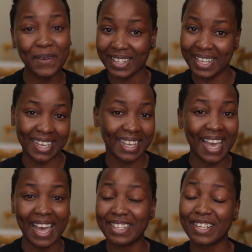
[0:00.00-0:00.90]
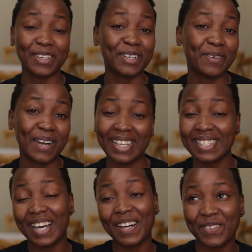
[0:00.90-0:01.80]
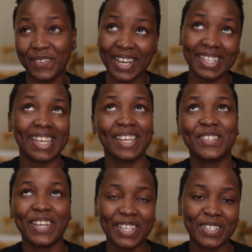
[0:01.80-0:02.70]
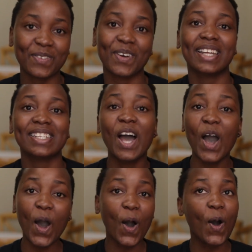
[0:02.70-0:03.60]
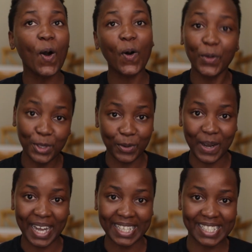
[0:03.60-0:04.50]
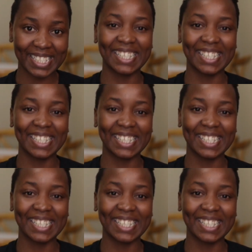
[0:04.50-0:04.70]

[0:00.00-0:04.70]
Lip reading: way that I can, career-wise, health-wise, education-wise, all the wise.